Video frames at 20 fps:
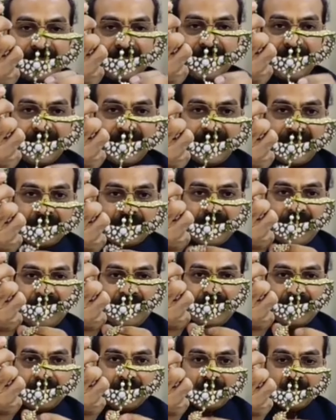enamel
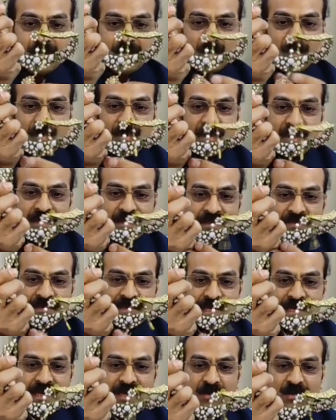more the wear
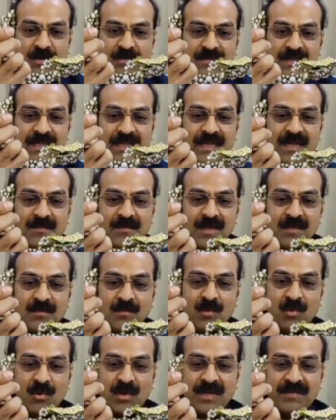out of the enamel
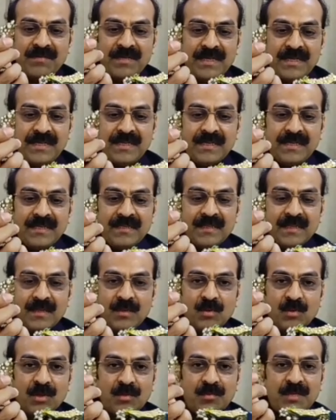more evident in the lower
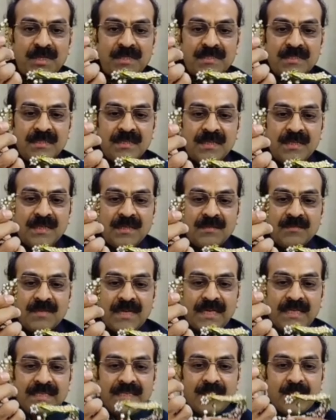piece while
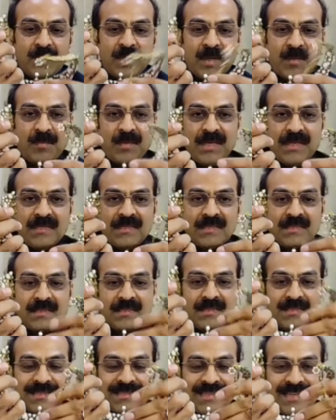the upper okay. piece
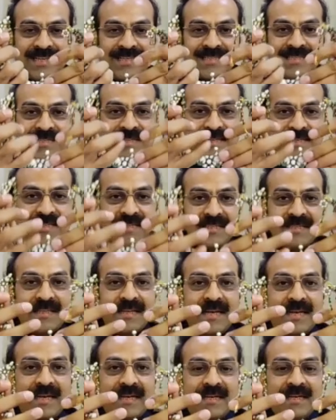stays touching the
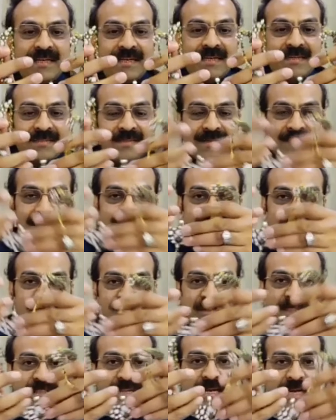neck it doesn't rub with
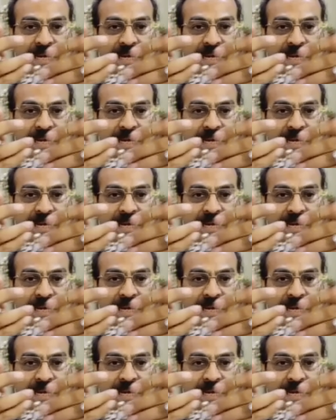the neck